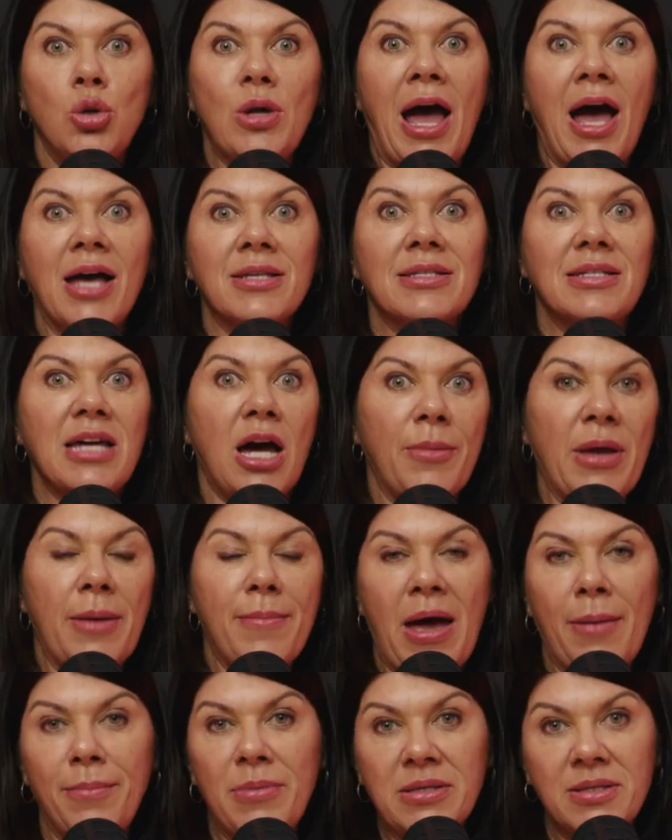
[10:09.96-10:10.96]
ask, tell me
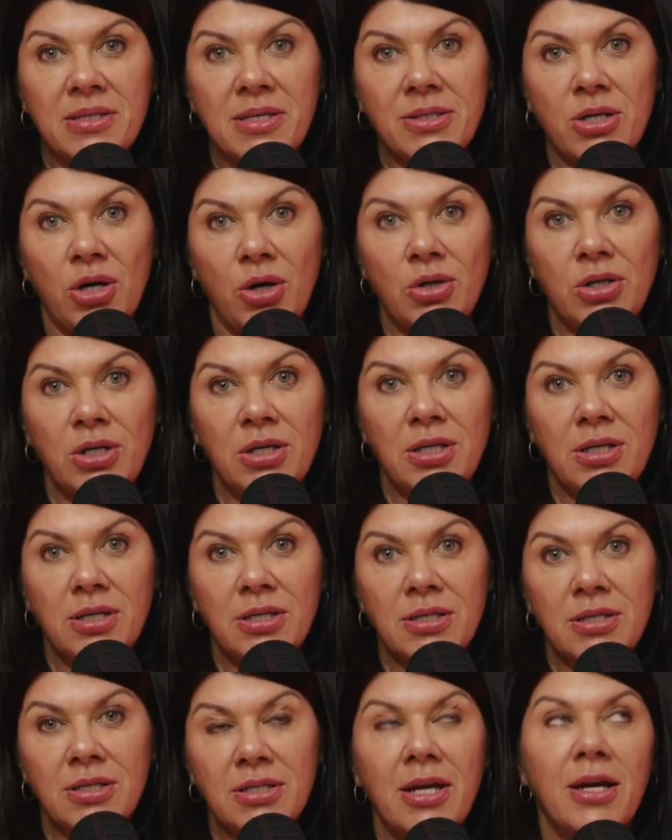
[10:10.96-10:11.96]
about business
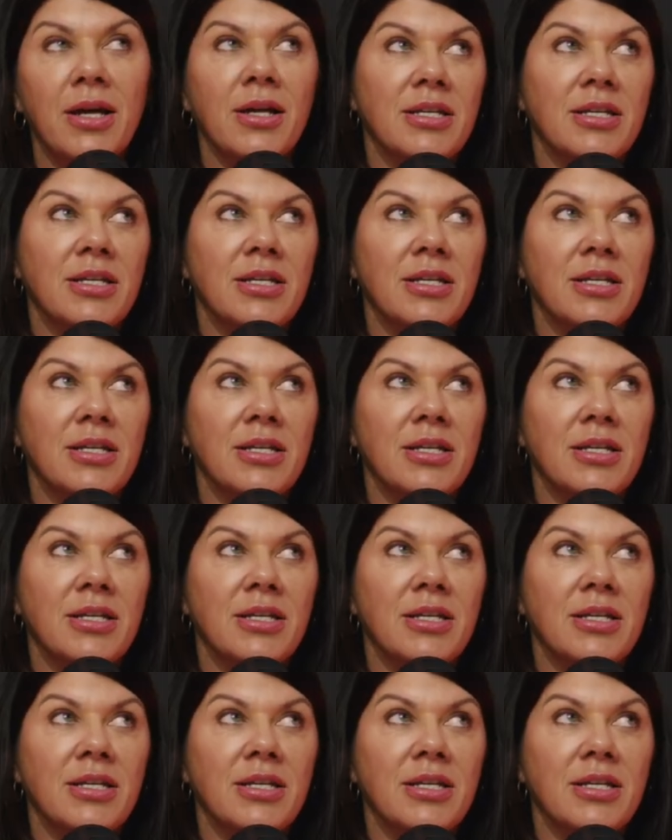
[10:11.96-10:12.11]
owners,